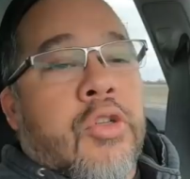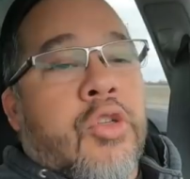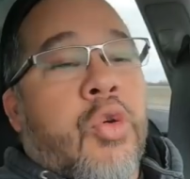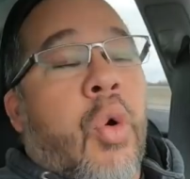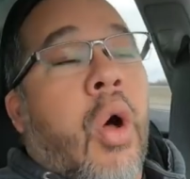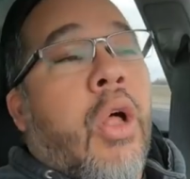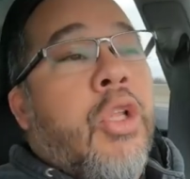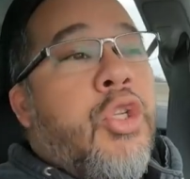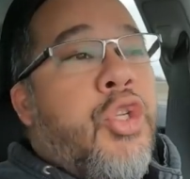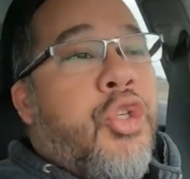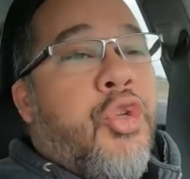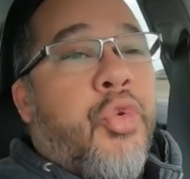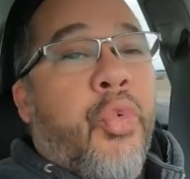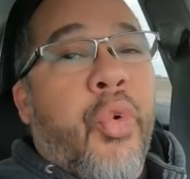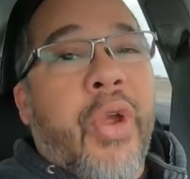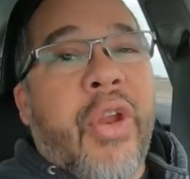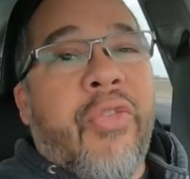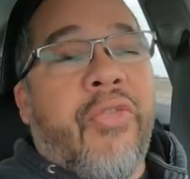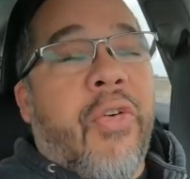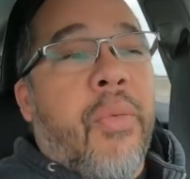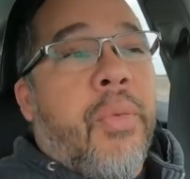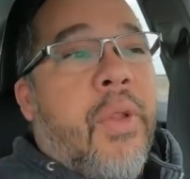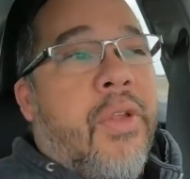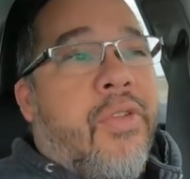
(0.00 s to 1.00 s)
So I'll just
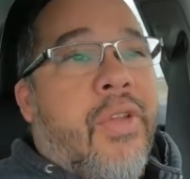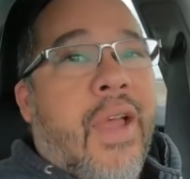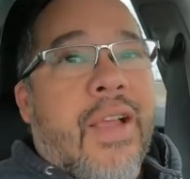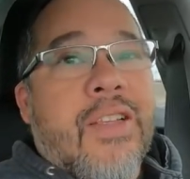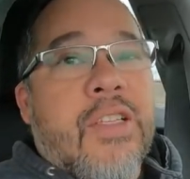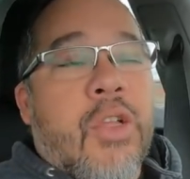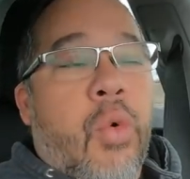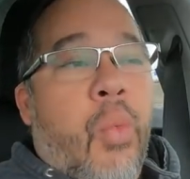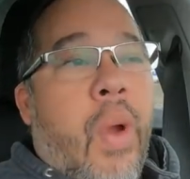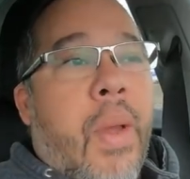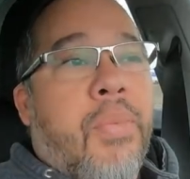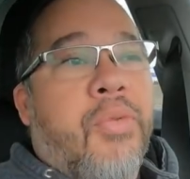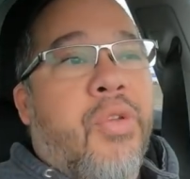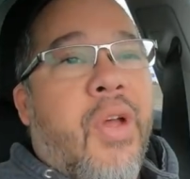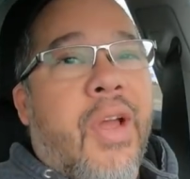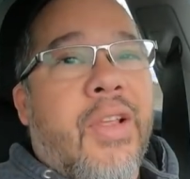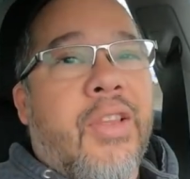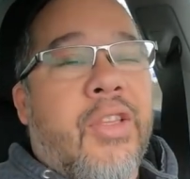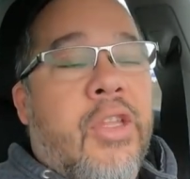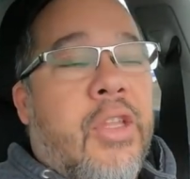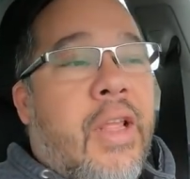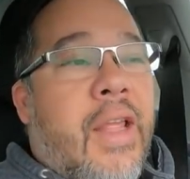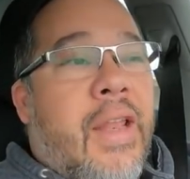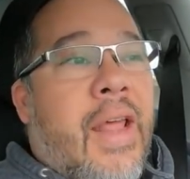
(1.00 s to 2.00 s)
read from the Tesla
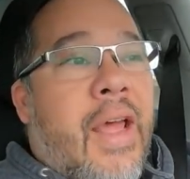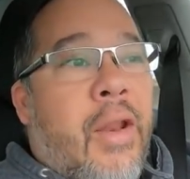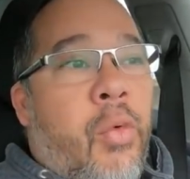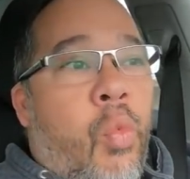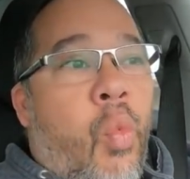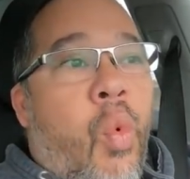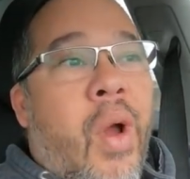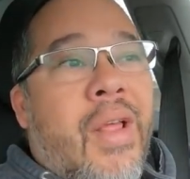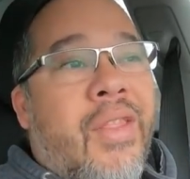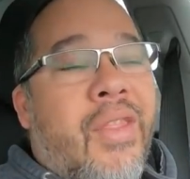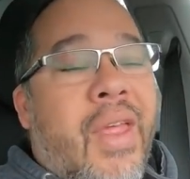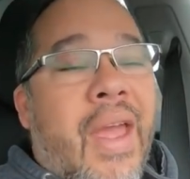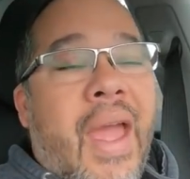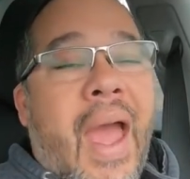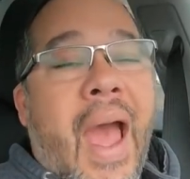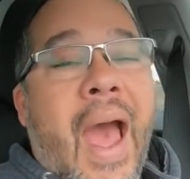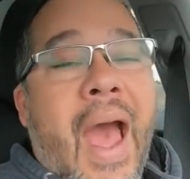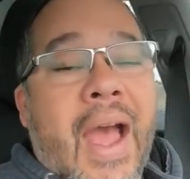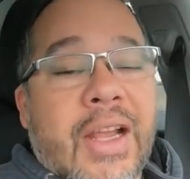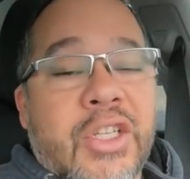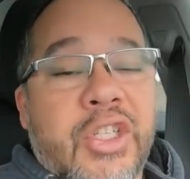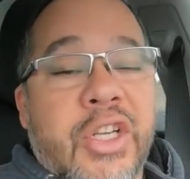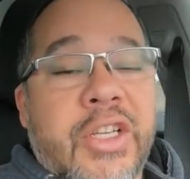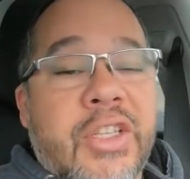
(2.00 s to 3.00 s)
website that what they
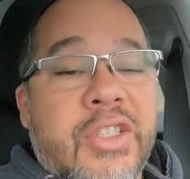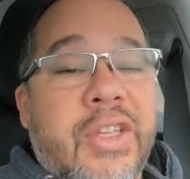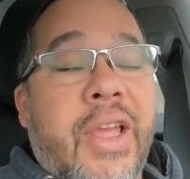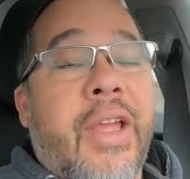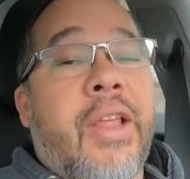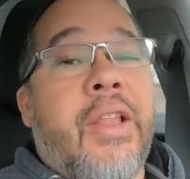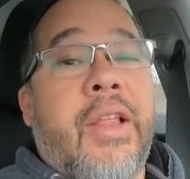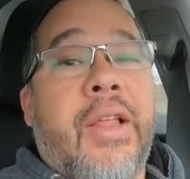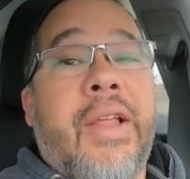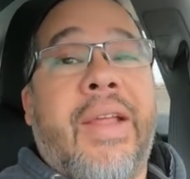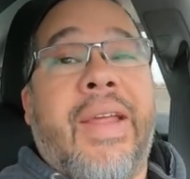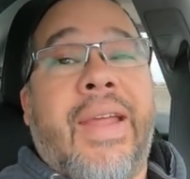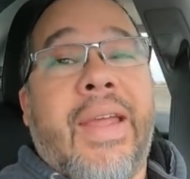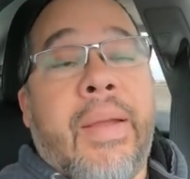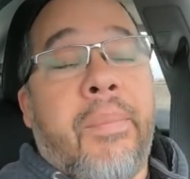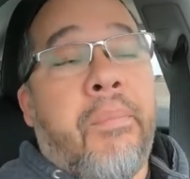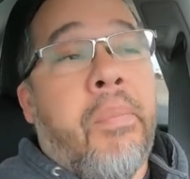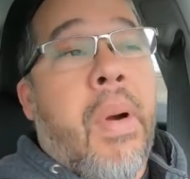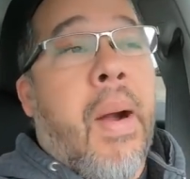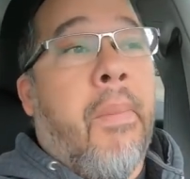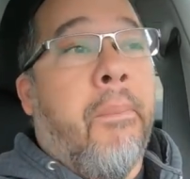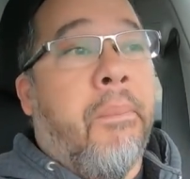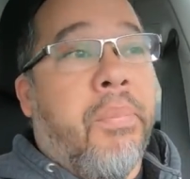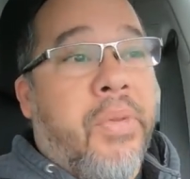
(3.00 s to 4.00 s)
actually say that a heat
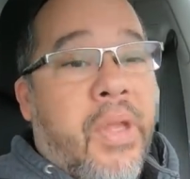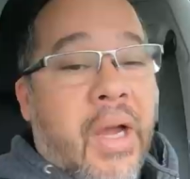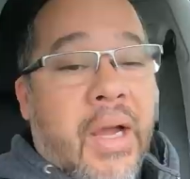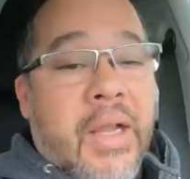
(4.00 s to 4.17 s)
pump